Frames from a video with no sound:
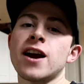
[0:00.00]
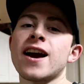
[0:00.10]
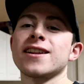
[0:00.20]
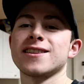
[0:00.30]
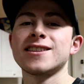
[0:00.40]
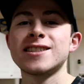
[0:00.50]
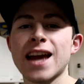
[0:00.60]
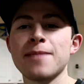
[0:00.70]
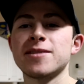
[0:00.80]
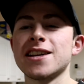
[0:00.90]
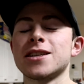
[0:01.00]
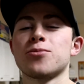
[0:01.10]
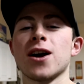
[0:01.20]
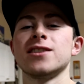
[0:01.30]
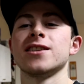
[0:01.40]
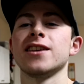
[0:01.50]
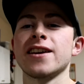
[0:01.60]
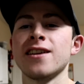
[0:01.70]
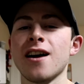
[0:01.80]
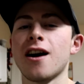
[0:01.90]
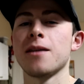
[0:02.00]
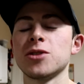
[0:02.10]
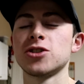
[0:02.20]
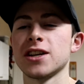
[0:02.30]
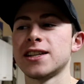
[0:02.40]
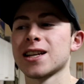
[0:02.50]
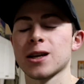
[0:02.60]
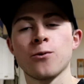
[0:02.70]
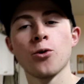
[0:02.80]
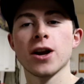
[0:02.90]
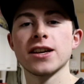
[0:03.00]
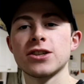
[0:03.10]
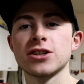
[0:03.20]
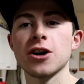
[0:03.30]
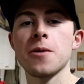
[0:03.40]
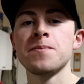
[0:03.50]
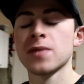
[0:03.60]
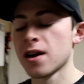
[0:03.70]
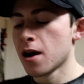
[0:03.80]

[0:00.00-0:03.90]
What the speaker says: I got it the same day, surprisingly. Usually it takes like 4 days or so.